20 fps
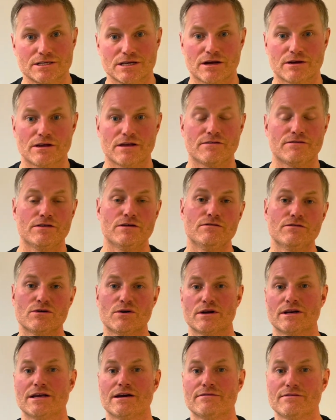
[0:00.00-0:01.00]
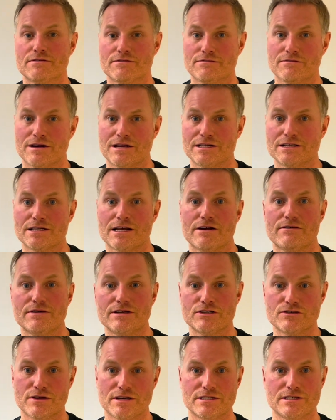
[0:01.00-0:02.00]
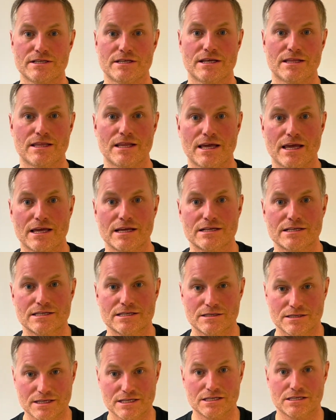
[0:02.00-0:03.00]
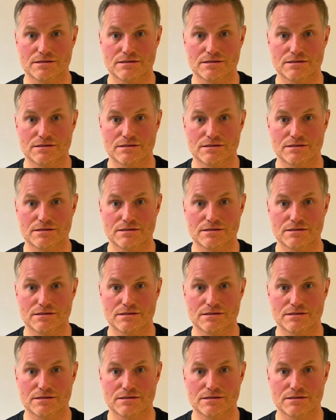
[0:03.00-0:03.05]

go, if you've got any other friends that are interested in this,